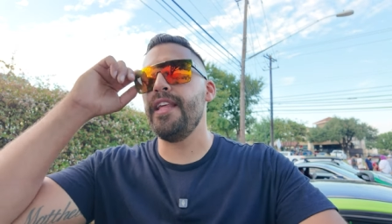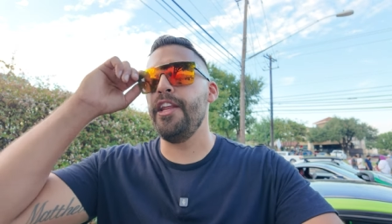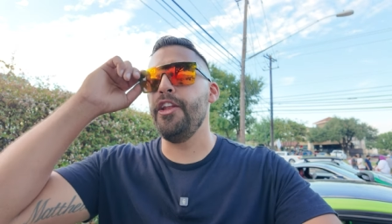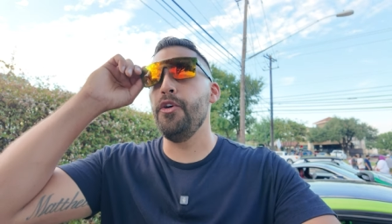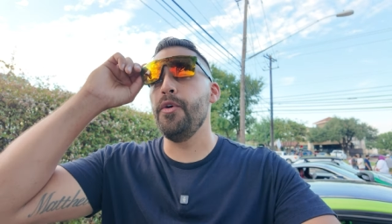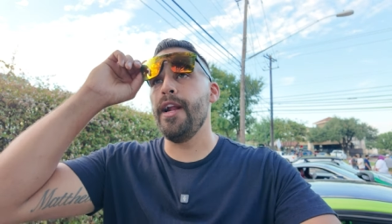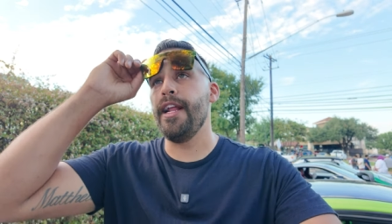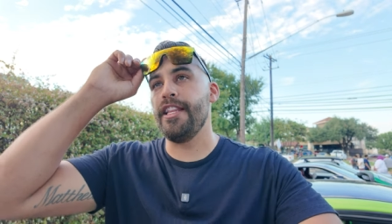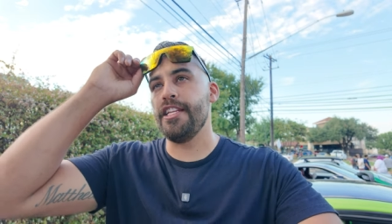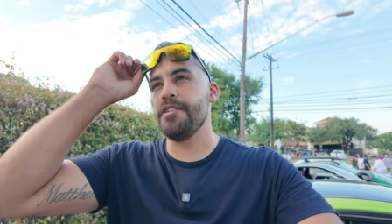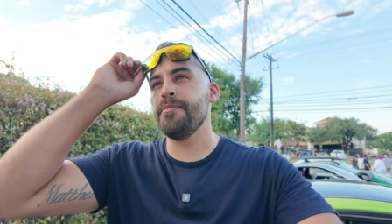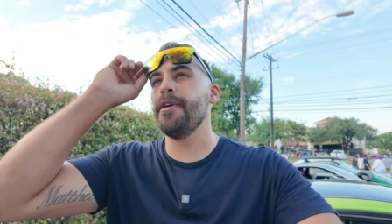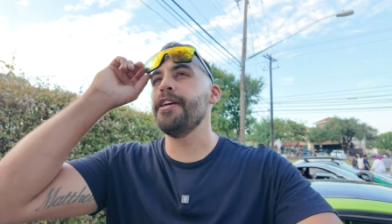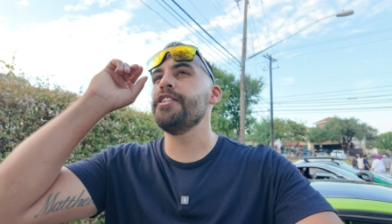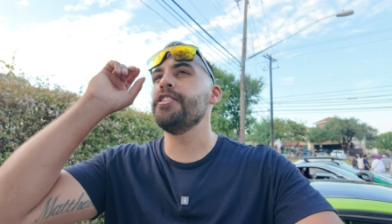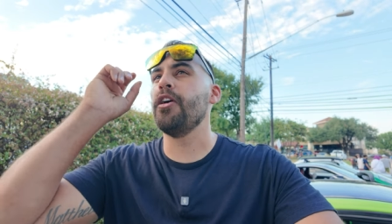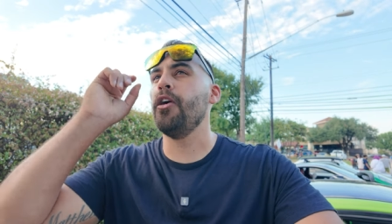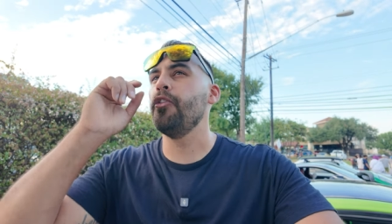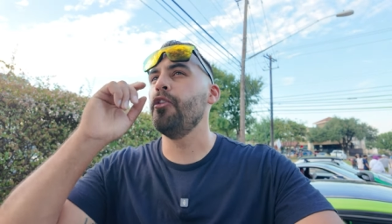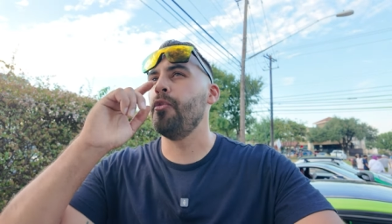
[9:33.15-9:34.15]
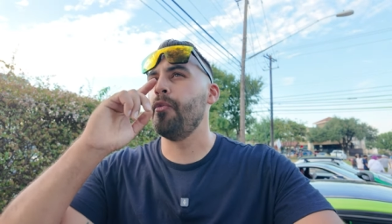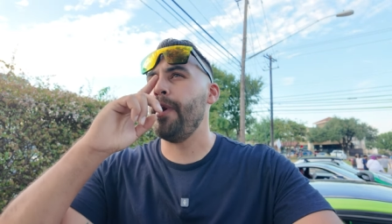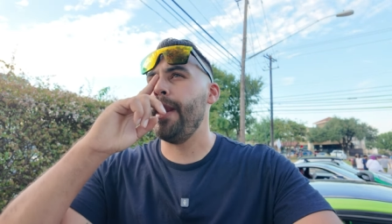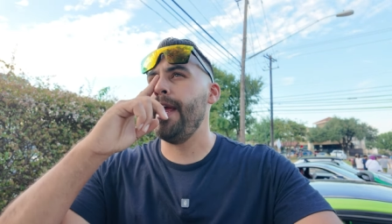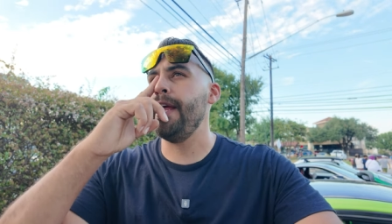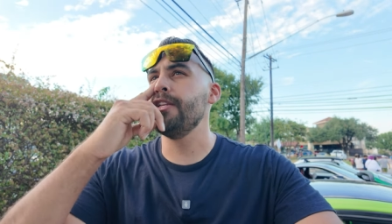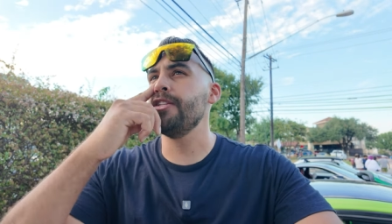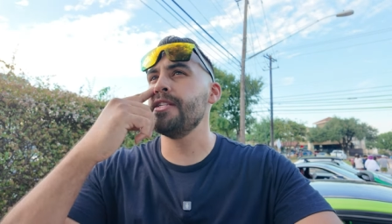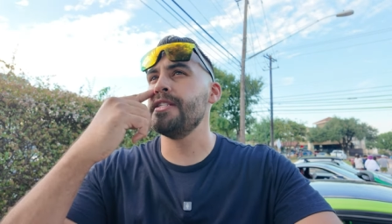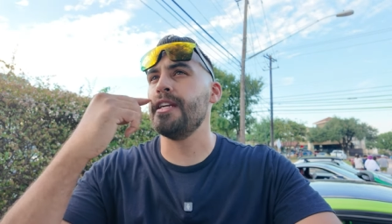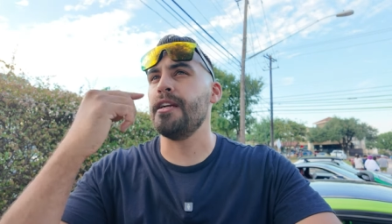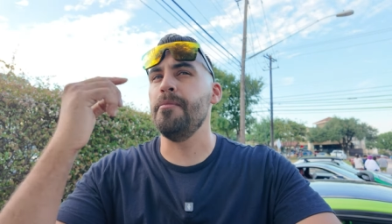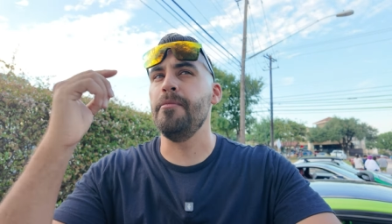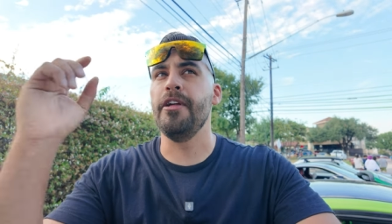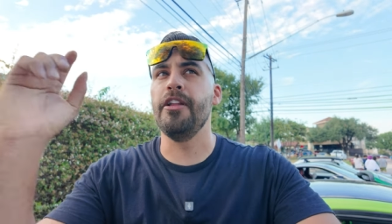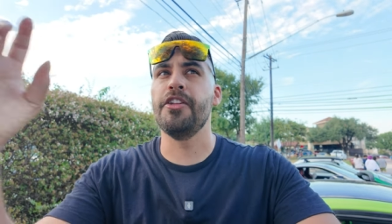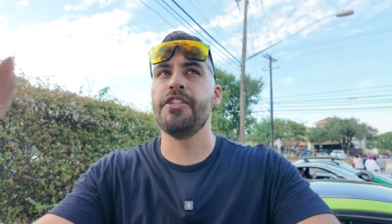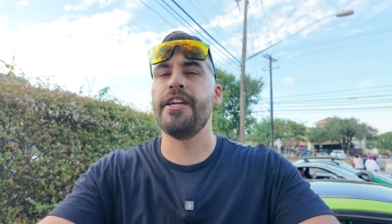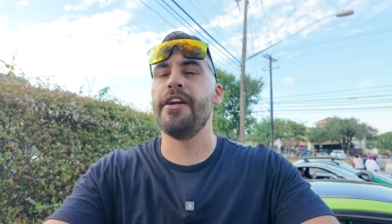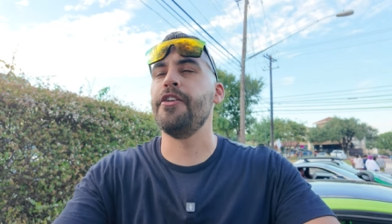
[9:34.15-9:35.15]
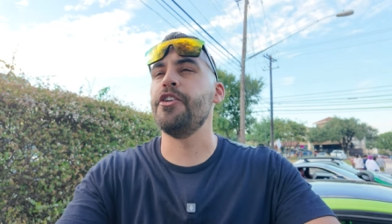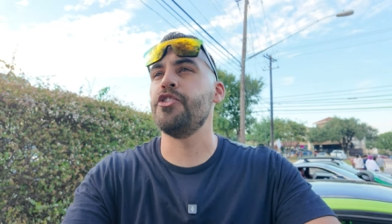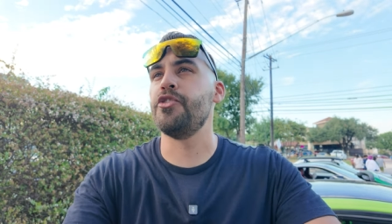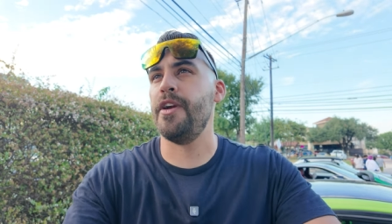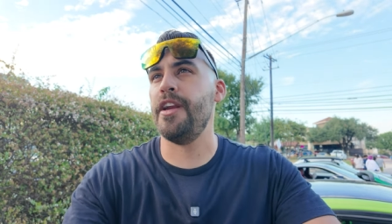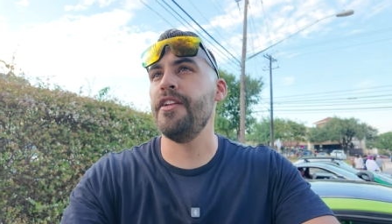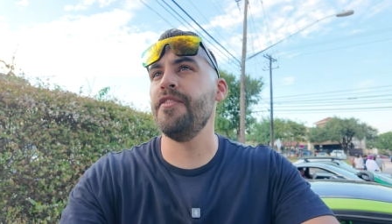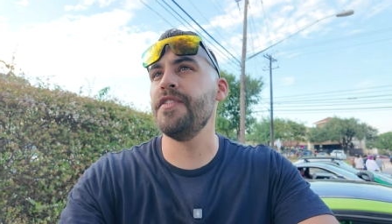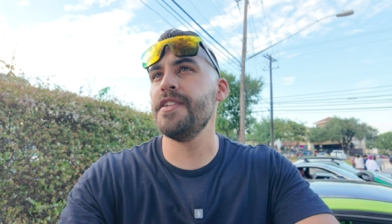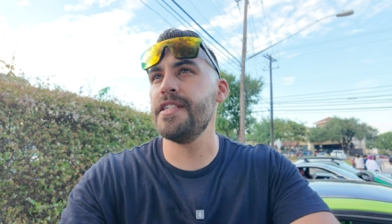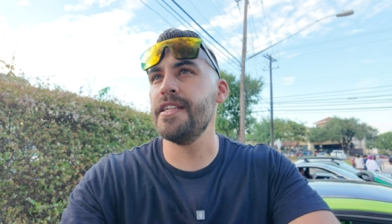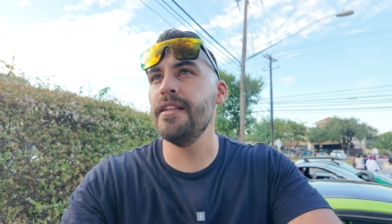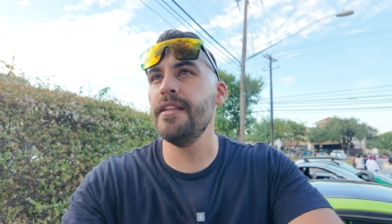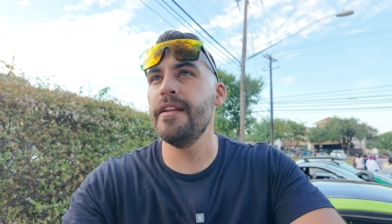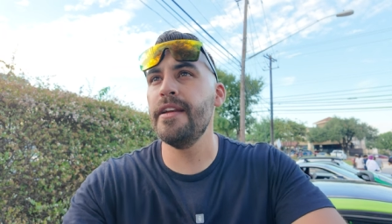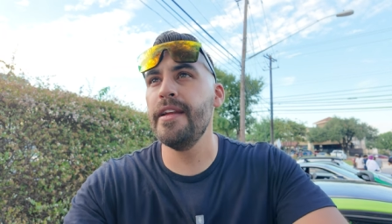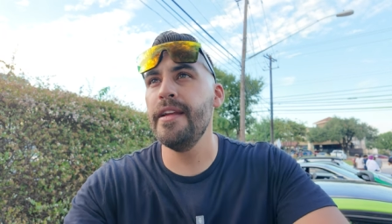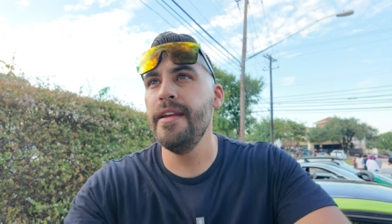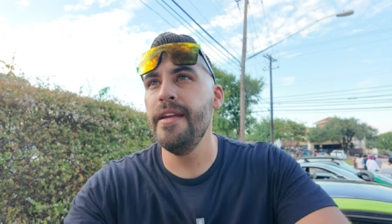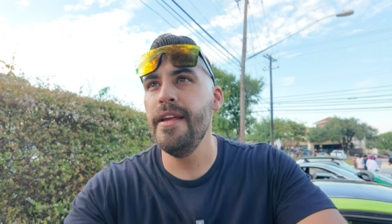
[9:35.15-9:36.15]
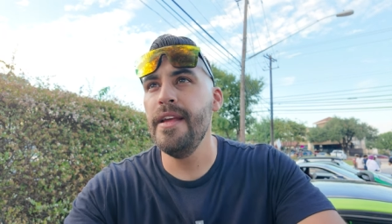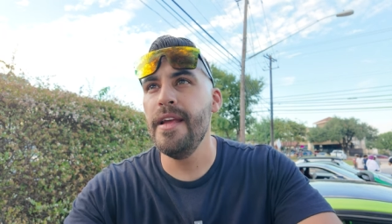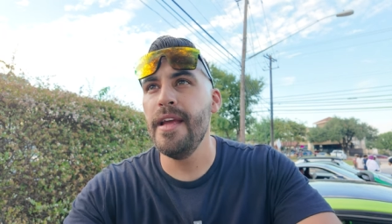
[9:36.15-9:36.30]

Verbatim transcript: They do it at this place called The Ranch. It's like a military training facility.